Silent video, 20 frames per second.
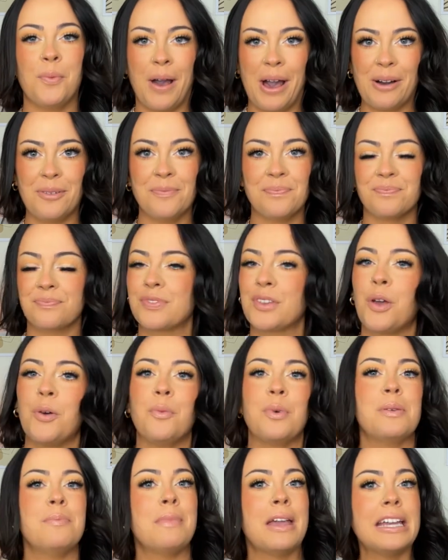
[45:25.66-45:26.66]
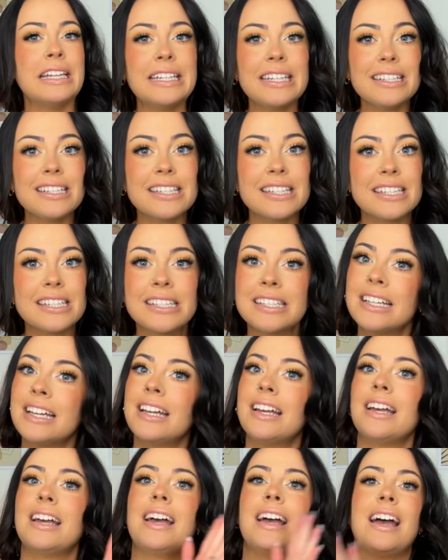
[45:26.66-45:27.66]
wow, we made it.
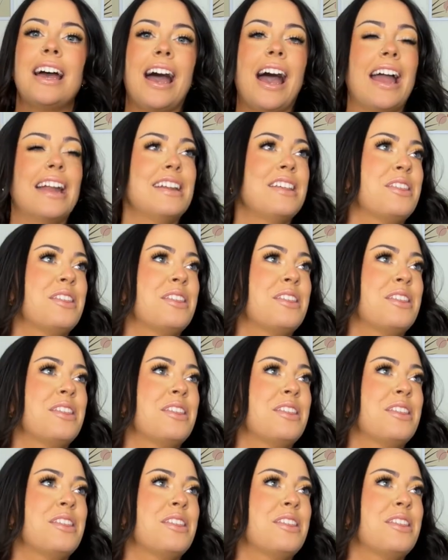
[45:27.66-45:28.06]
I